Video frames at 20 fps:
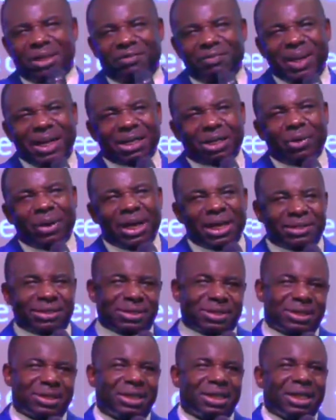of my
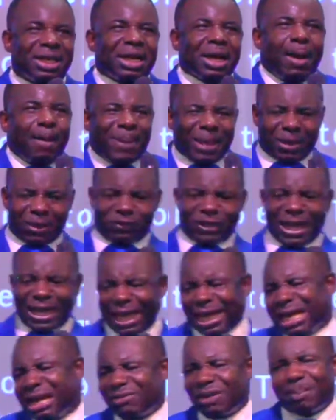grace. Because I
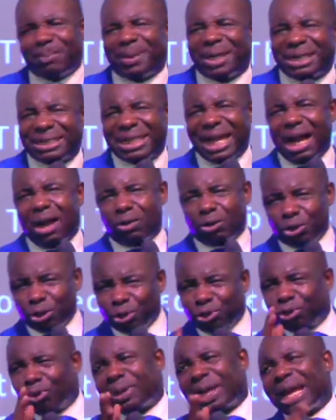can never break down, you
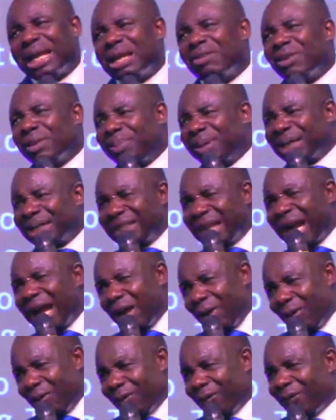too can never break
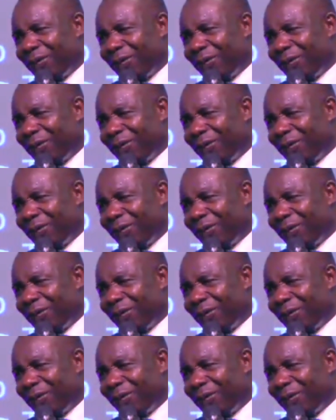down.